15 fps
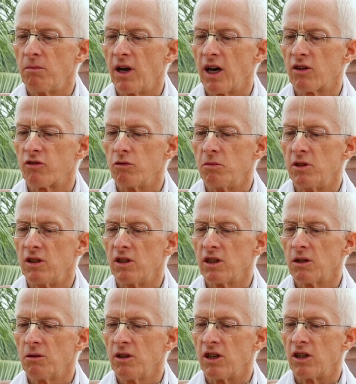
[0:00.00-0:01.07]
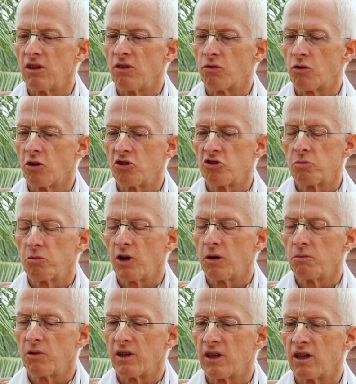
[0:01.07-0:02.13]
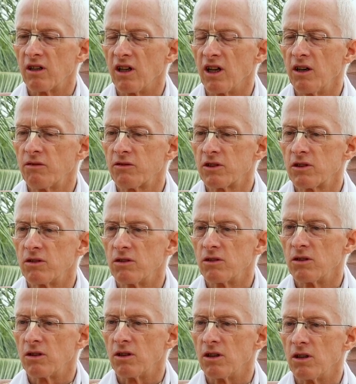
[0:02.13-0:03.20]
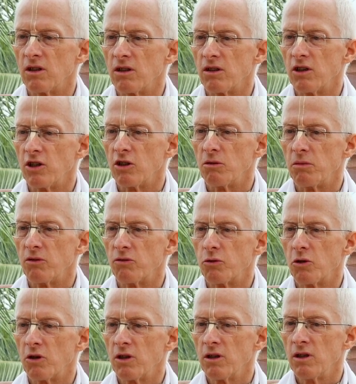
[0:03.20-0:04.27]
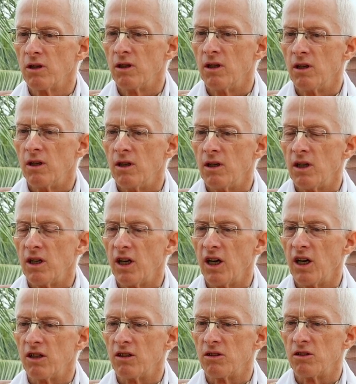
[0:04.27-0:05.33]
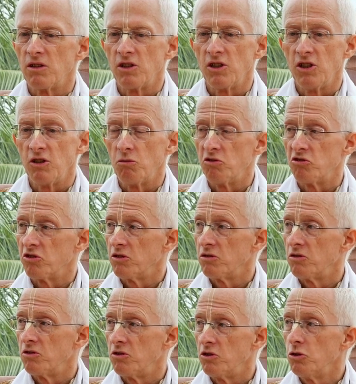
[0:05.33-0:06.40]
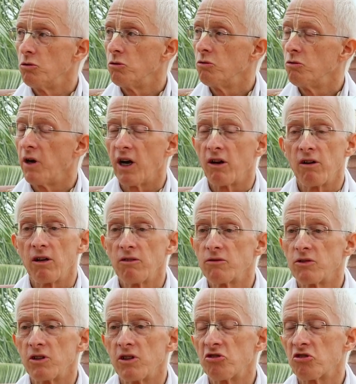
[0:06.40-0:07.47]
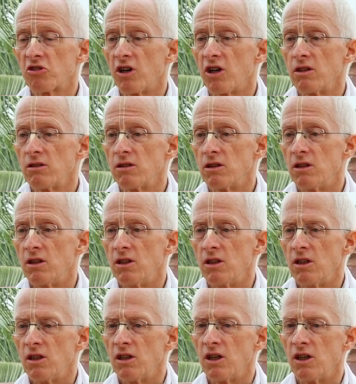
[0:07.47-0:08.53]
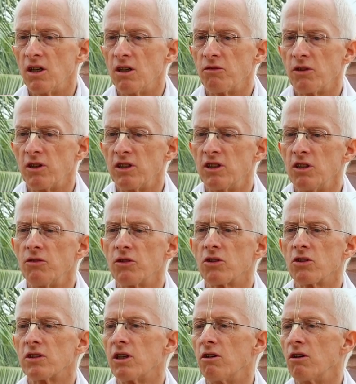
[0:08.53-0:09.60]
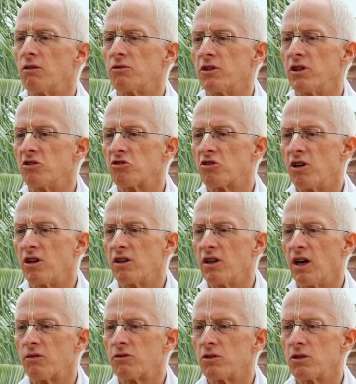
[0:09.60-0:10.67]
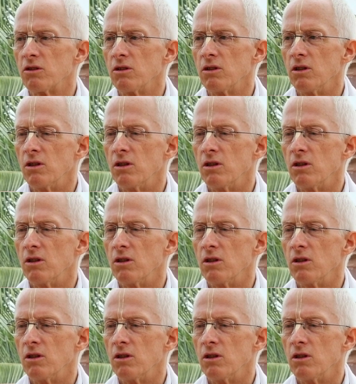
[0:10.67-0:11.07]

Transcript: back from India, and of course Prabhupada had left the year before, and it was a new era for ISKCON, a very difficult era for ISKCON. After